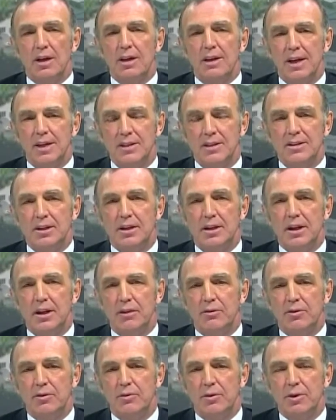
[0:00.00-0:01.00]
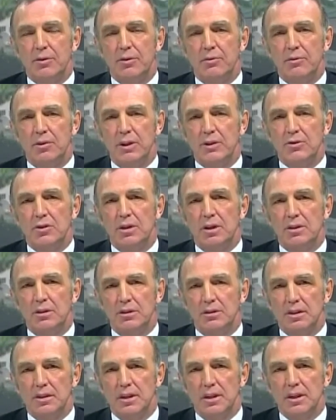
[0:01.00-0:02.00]
Yesterday, after we were featured on
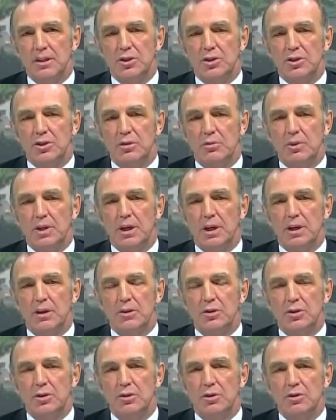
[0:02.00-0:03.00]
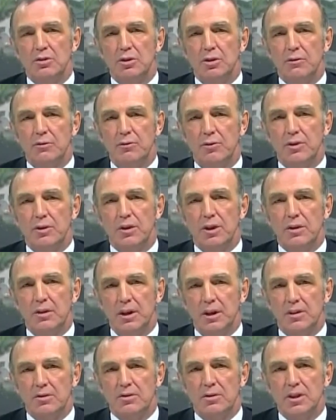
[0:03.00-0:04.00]
the Today Show, we had
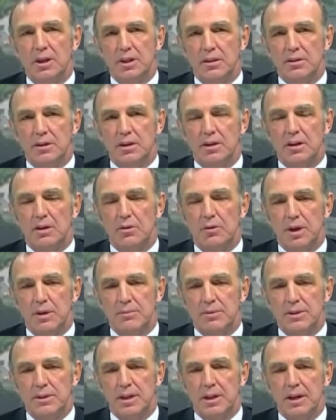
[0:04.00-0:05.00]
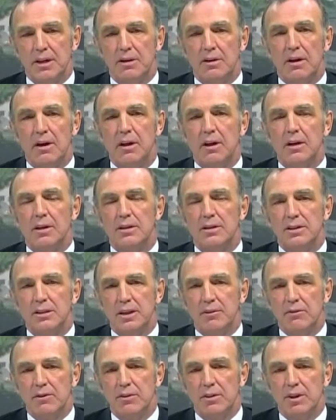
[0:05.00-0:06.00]
240,000 hits on our website and
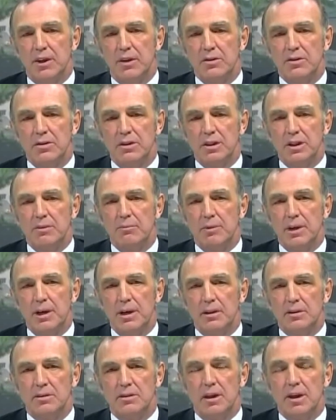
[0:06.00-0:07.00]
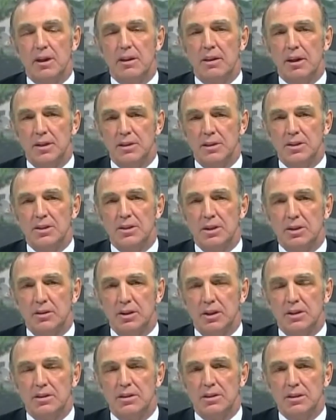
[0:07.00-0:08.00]
7,000 emails. That's
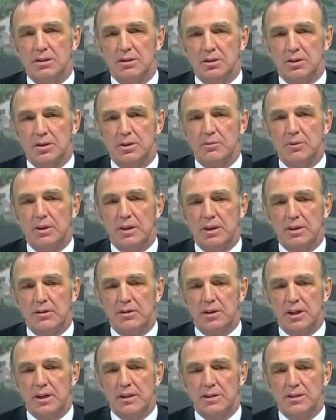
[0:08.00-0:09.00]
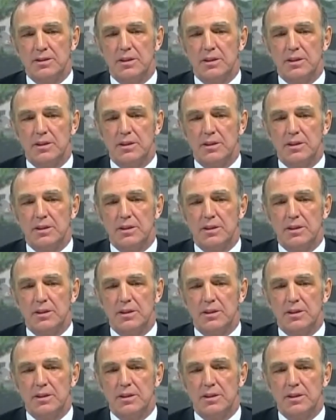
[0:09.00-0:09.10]
serious consumer interest.